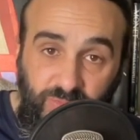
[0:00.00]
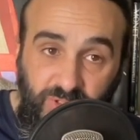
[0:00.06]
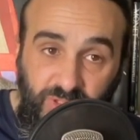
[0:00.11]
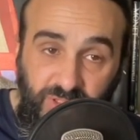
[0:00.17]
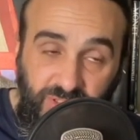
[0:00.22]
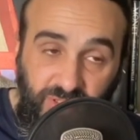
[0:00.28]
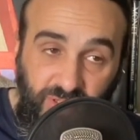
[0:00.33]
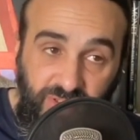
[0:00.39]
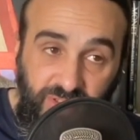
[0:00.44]

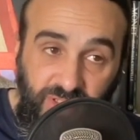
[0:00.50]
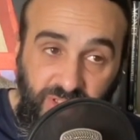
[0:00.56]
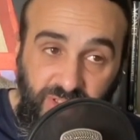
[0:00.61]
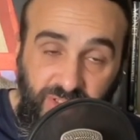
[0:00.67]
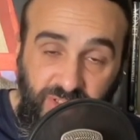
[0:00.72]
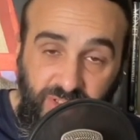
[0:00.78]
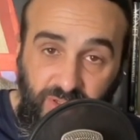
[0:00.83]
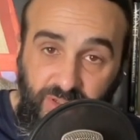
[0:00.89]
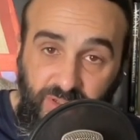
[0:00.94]
discussing
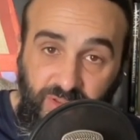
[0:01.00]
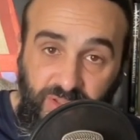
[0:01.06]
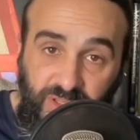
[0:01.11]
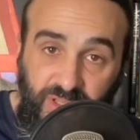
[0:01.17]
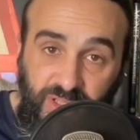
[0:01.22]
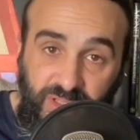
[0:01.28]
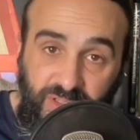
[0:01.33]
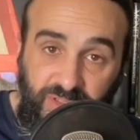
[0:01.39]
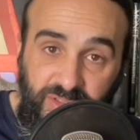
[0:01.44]
certain
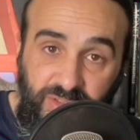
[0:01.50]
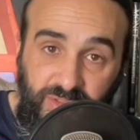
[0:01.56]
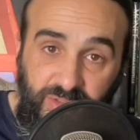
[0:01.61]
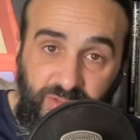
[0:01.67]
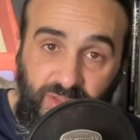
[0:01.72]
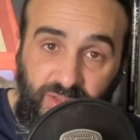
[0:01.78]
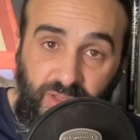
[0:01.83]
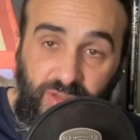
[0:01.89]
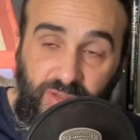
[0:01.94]
things
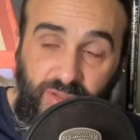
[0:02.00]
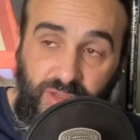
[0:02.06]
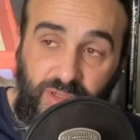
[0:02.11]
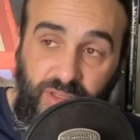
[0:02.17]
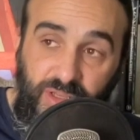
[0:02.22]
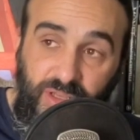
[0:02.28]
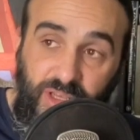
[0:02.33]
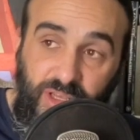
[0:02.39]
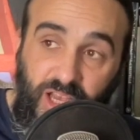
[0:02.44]
that
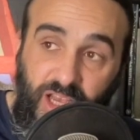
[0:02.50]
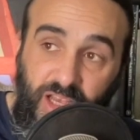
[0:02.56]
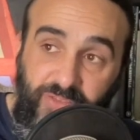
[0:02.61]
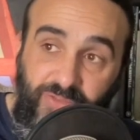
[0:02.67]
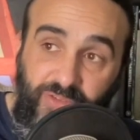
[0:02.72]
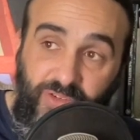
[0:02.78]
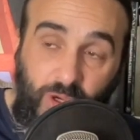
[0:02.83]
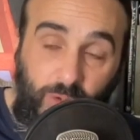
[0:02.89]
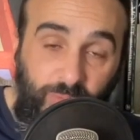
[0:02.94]

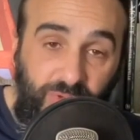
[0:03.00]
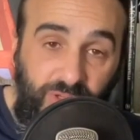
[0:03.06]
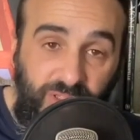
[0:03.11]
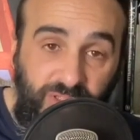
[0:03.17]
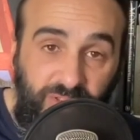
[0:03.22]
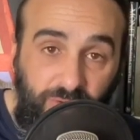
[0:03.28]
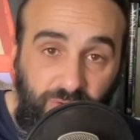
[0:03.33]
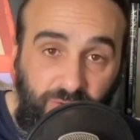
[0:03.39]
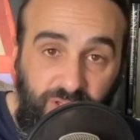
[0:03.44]
I've not
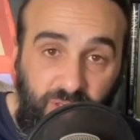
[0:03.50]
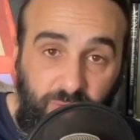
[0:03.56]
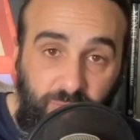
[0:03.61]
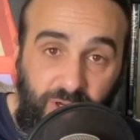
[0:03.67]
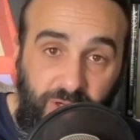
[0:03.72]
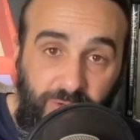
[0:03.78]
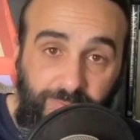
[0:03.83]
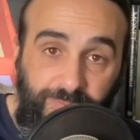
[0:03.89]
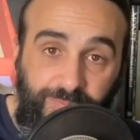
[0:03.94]
been talking
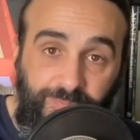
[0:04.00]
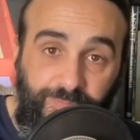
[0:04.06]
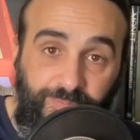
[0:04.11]
about.